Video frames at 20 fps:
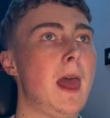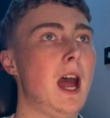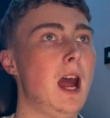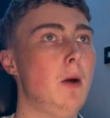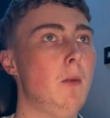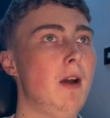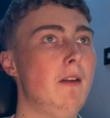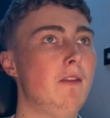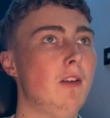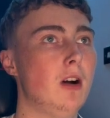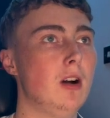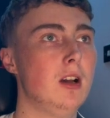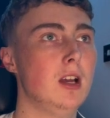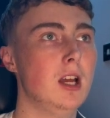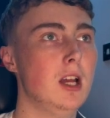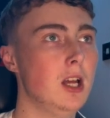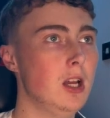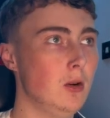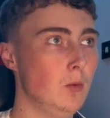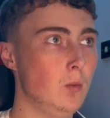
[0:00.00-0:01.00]
However,
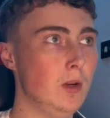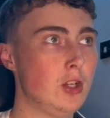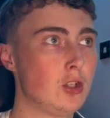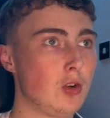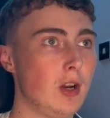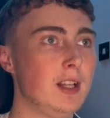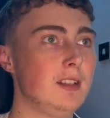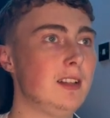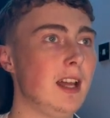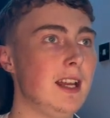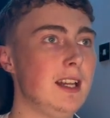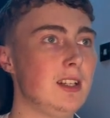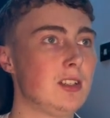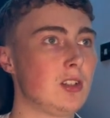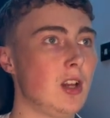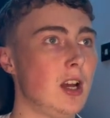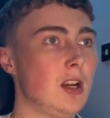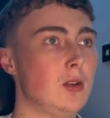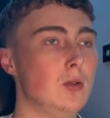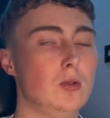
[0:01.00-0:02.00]
we trade daily
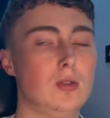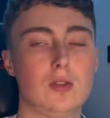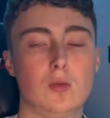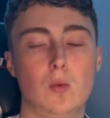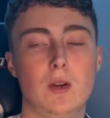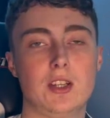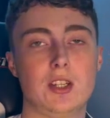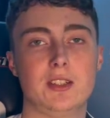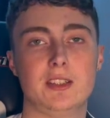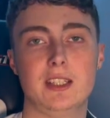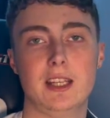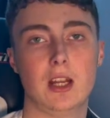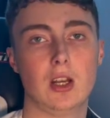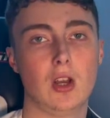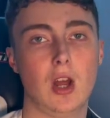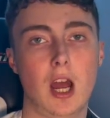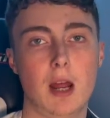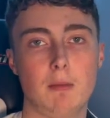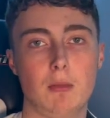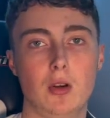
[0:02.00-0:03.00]
cycles, which is the
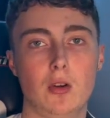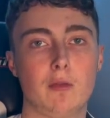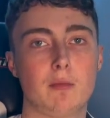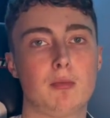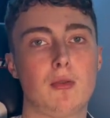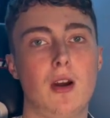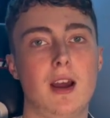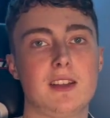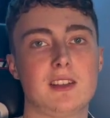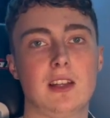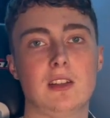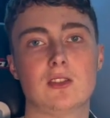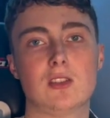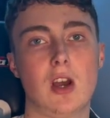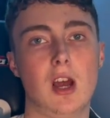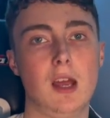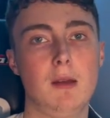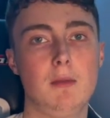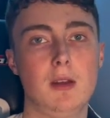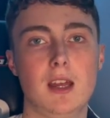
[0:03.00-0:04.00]
alignment of price and
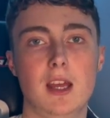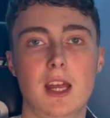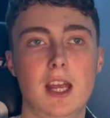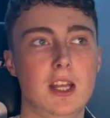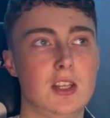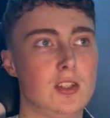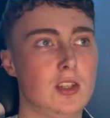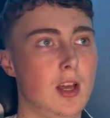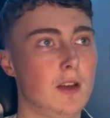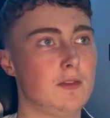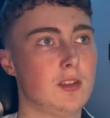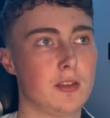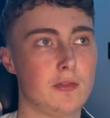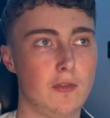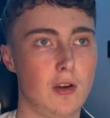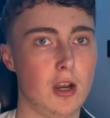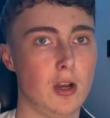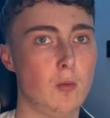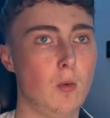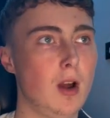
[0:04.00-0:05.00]
time. It serves us
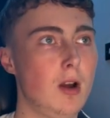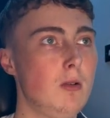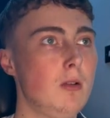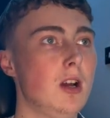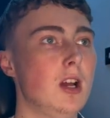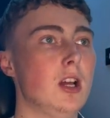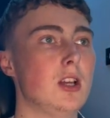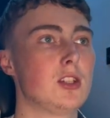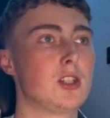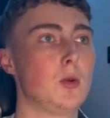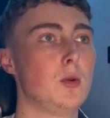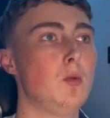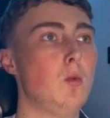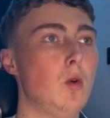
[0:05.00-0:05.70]
very well. So we